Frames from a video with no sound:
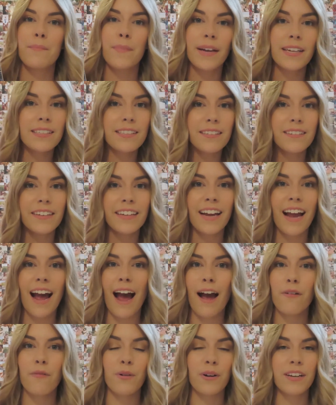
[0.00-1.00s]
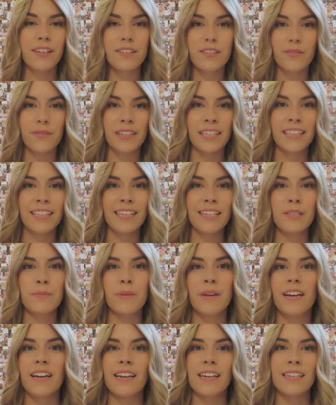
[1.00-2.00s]
Basically, I wanted to read this
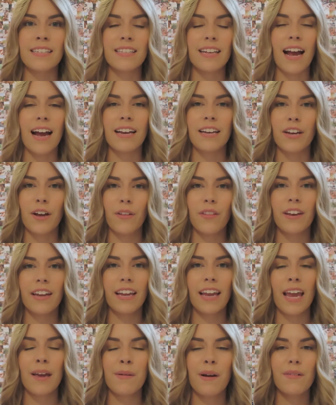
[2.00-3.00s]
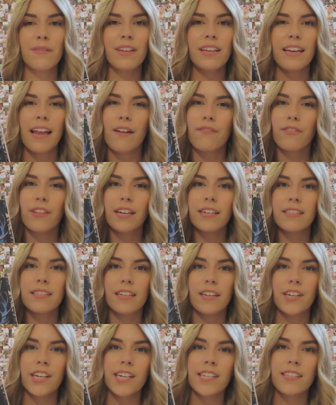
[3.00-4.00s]
because I know that it came out with a Netflix
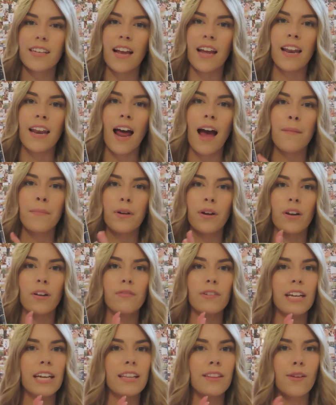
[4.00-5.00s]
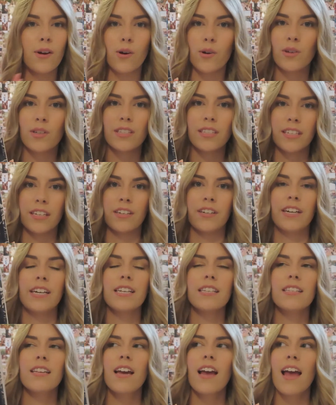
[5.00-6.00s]
series, and I'm going to read the whole
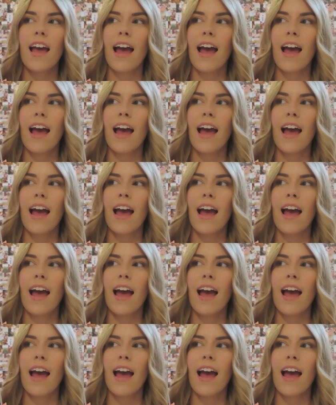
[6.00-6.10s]
series